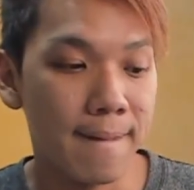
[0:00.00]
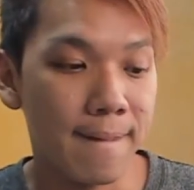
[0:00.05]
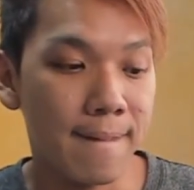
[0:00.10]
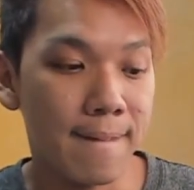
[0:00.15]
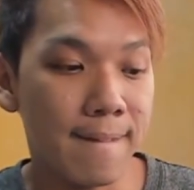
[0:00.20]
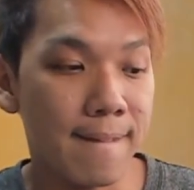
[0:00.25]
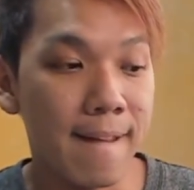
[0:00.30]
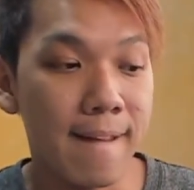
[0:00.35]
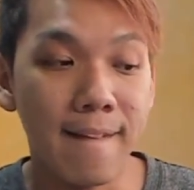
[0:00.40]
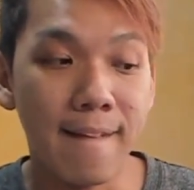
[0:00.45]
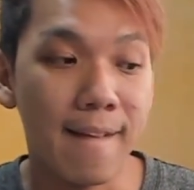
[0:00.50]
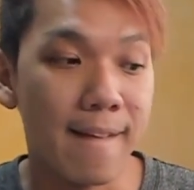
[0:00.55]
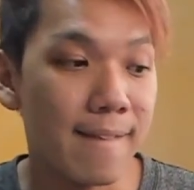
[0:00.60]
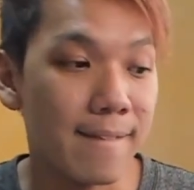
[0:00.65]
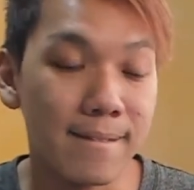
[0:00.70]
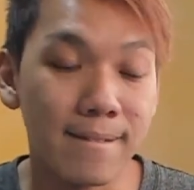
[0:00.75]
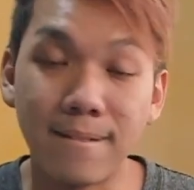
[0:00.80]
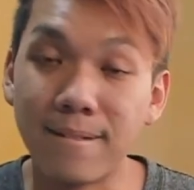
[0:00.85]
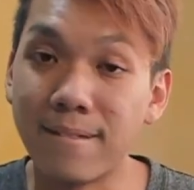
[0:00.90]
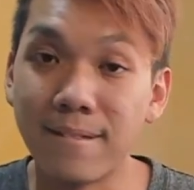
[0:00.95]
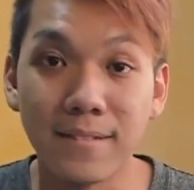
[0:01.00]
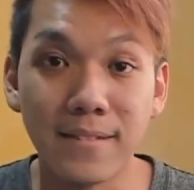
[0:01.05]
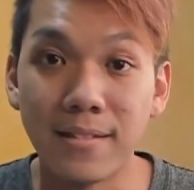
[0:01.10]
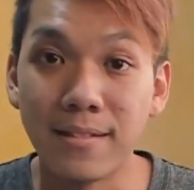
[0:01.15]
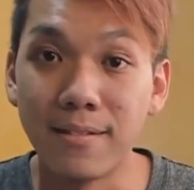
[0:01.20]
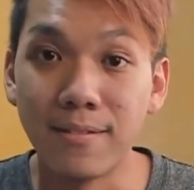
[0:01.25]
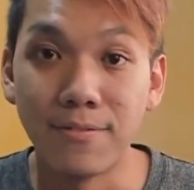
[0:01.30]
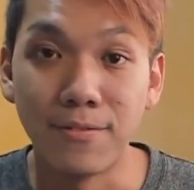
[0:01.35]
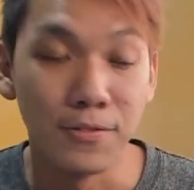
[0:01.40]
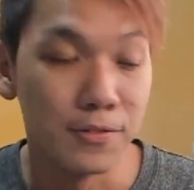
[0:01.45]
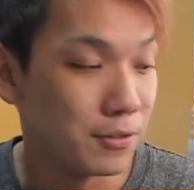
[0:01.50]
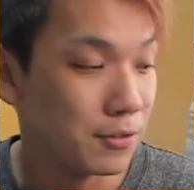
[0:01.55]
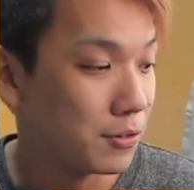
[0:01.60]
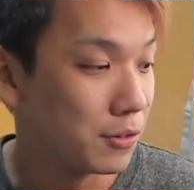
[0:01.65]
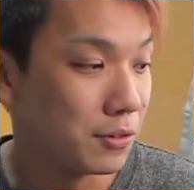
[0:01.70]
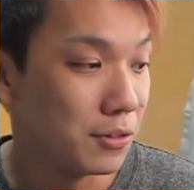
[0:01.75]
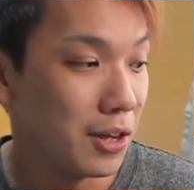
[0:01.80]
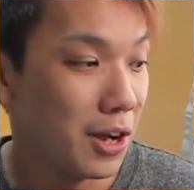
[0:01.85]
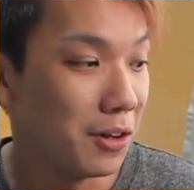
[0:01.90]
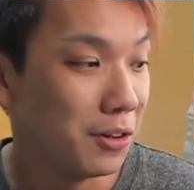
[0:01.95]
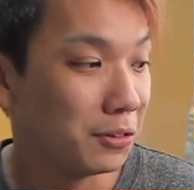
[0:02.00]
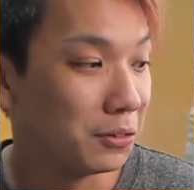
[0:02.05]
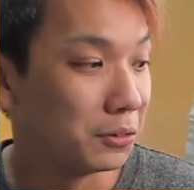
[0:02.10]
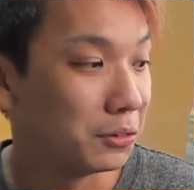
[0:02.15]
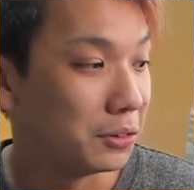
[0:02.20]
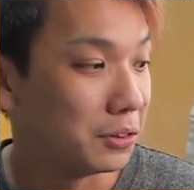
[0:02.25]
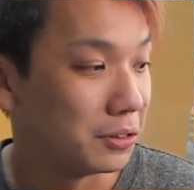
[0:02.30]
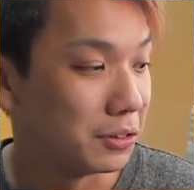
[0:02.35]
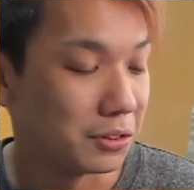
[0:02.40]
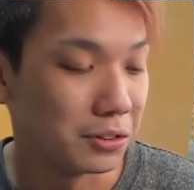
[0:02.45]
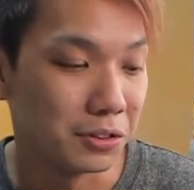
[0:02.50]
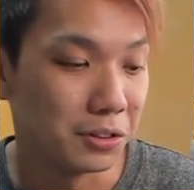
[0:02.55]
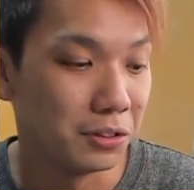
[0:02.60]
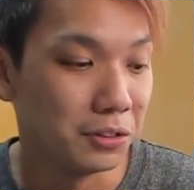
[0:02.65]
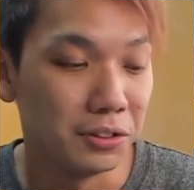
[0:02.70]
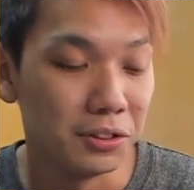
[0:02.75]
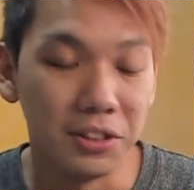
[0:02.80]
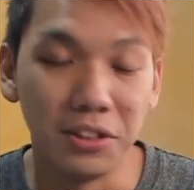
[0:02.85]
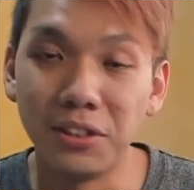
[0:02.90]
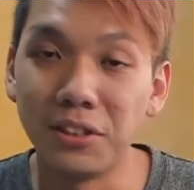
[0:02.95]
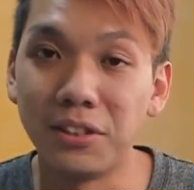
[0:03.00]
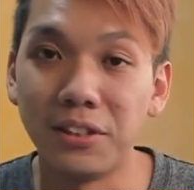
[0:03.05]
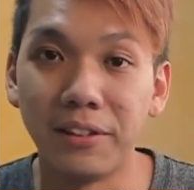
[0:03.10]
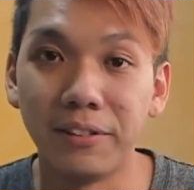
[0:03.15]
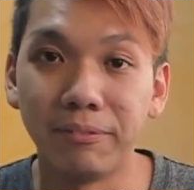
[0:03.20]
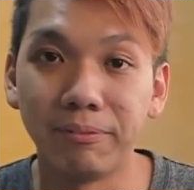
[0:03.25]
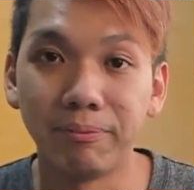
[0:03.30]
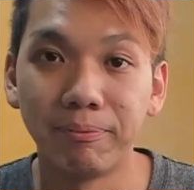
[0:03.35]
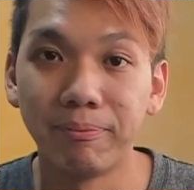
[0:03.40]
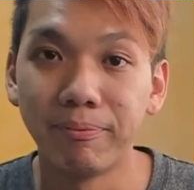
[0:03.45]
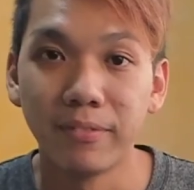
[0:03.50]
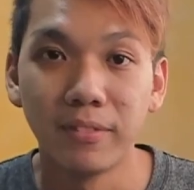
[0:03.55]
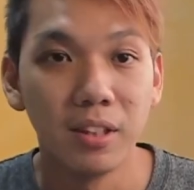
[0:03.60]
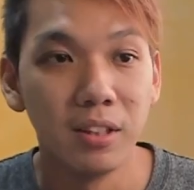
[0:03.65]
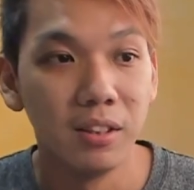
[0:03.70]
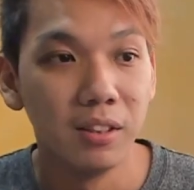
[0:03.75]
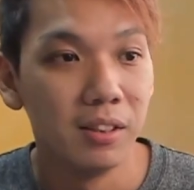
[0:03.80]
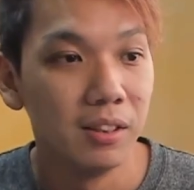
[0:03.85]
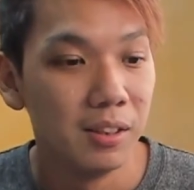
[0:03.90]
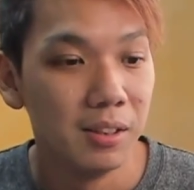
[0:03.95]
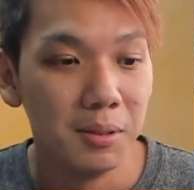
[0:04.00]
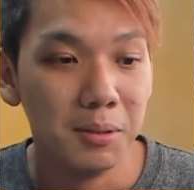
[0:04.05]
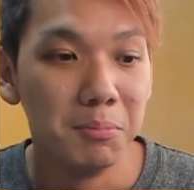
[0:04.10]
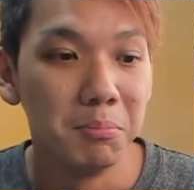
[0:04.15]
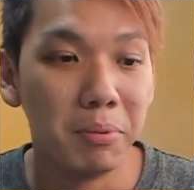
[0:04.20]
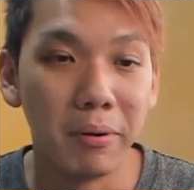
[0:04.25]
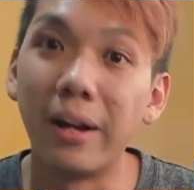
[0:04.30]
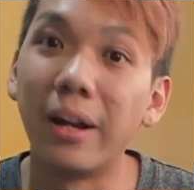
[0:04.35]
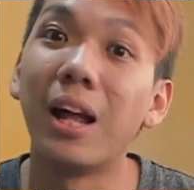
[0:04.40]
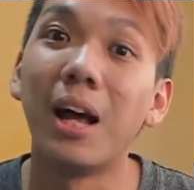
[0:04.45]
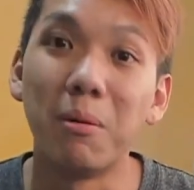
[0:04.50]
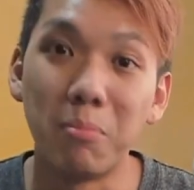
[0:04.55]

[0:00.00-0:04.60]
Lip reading: Yeah lah, if you don't know how to install this, then pray.